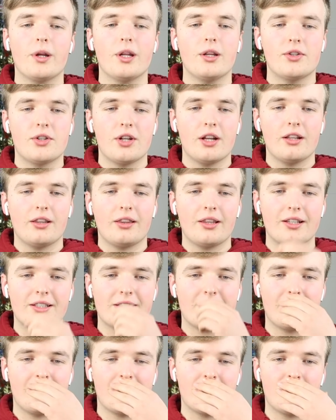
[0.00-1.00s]
Wait, no, she
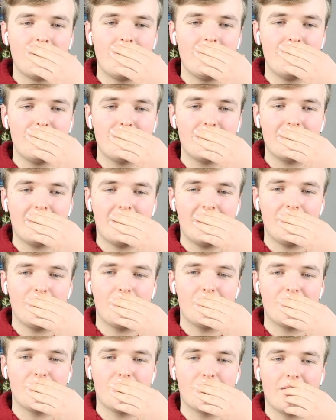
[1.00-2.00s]
thinks that she's Lady
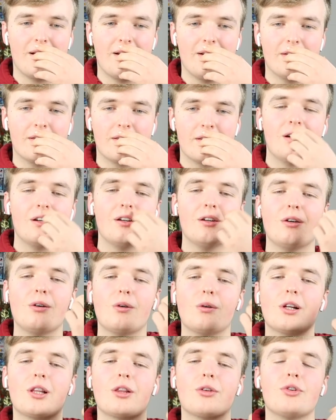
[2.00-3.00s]
Whistledown.
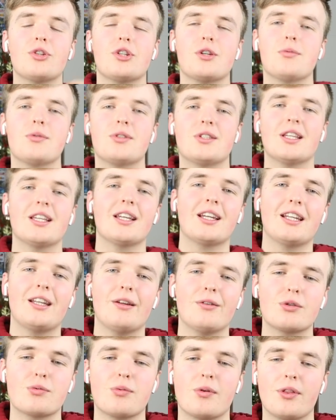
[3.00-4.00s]
Oh, I thought she was thinking
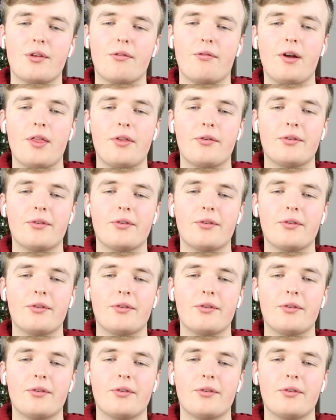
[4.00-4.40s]
it was one of the